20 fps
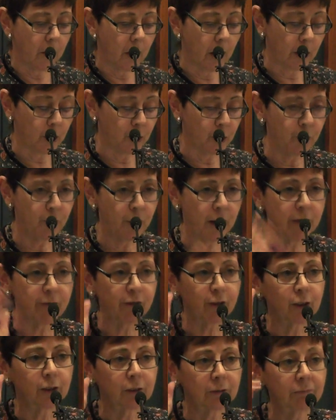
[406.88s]
I could
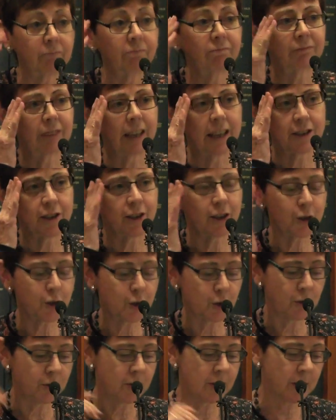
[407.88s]
rave on, as I
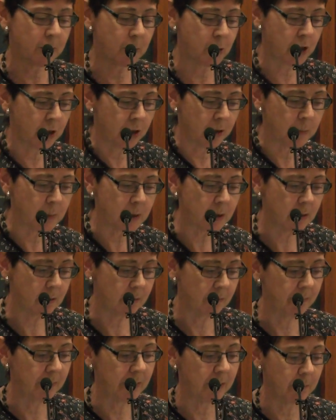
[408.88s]
do
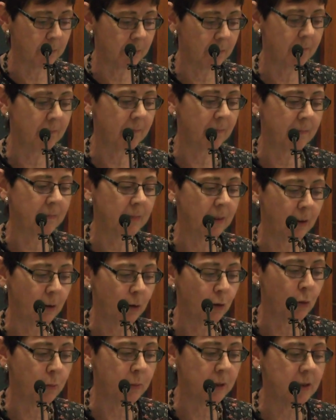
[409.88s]
sometimes at
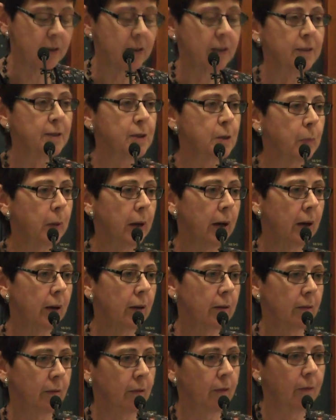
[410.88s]
local meetings,
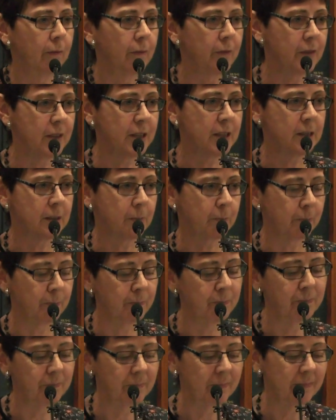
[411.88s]
about
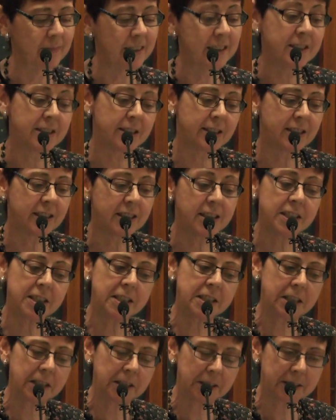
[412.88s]
these
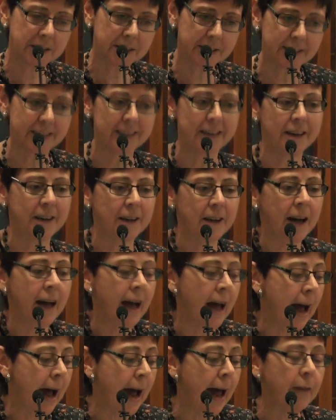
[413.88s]
statistics
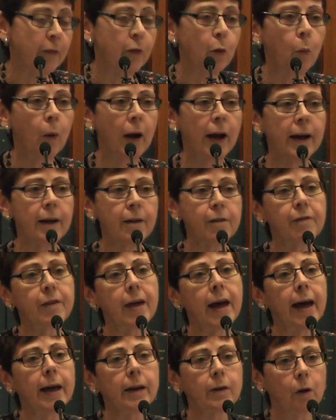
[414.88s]
and the way
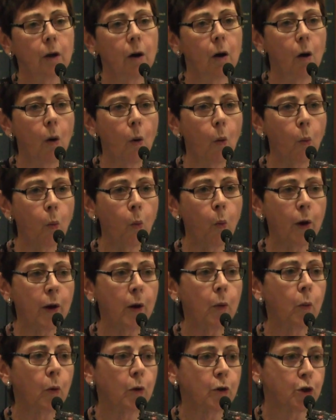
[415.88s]
that
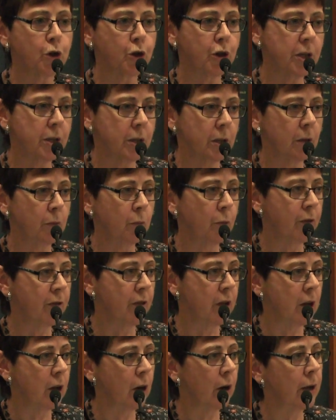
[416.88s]
we were treated
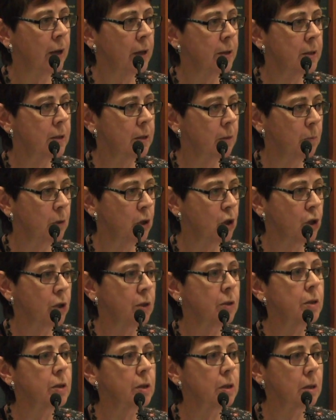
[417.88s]
with the EIS
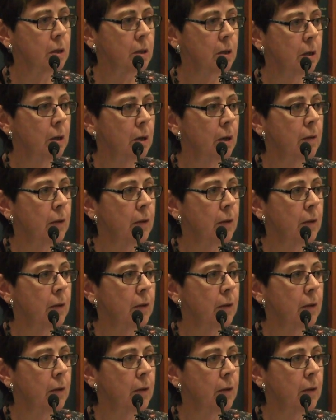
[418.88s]
submissions.